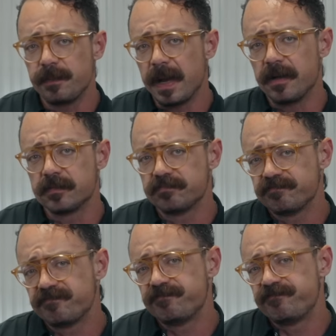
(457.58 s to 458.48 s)
about
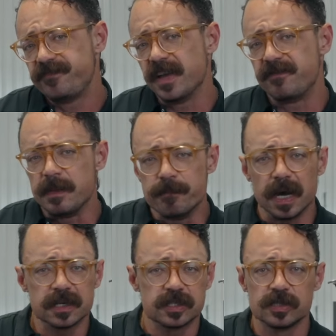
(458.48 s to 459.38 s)

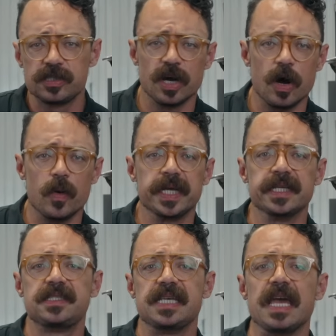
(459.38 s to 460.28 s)
$50 or so and
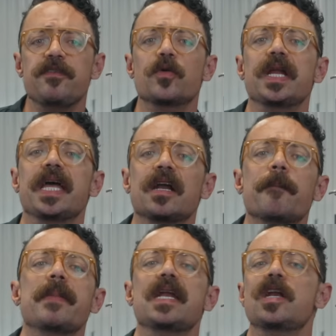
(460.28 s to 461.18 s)
can save you an
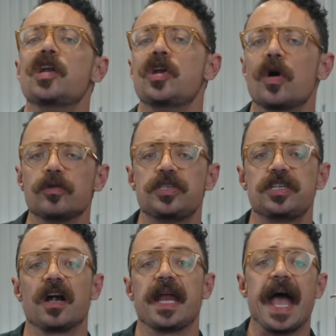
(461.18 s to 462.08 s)
intermittent
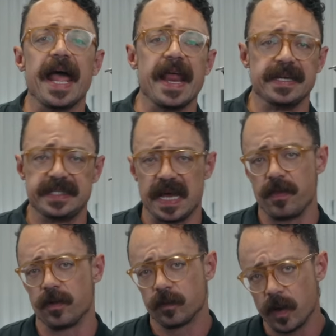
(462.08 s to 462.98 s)
no-start headache
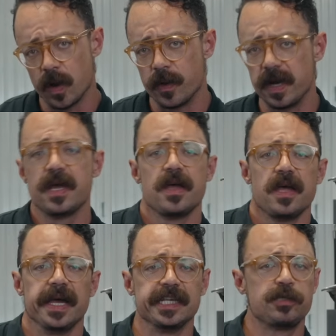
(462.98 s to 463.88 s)
down the road,
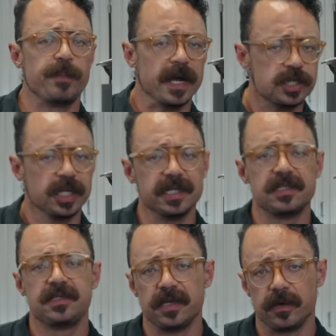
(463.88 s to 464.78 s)
especially
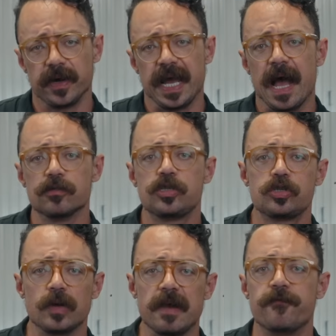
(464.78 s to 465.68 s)
considering how
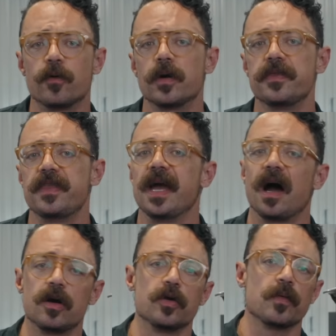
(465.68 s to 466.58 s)
straightforward they
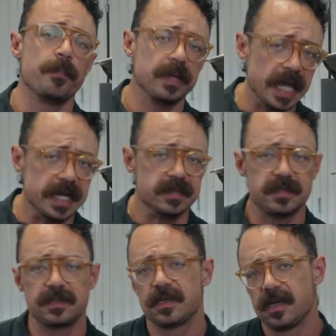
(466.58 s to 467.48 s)
are to
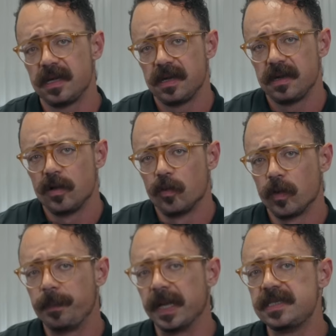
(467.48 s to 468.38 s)
replace.
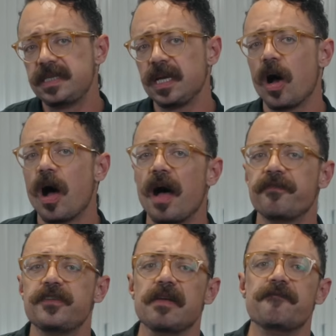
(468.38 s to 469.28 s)
Replacing
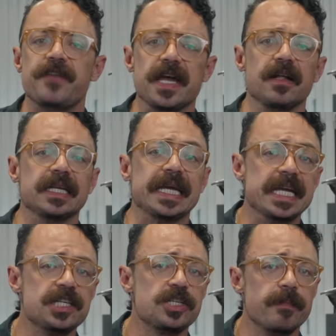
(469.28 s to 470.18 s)
often failed
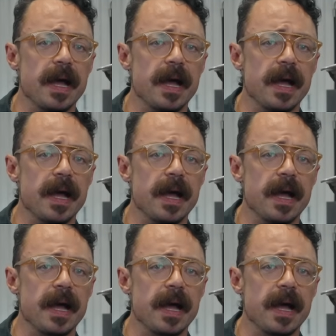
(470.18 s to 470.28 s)
engine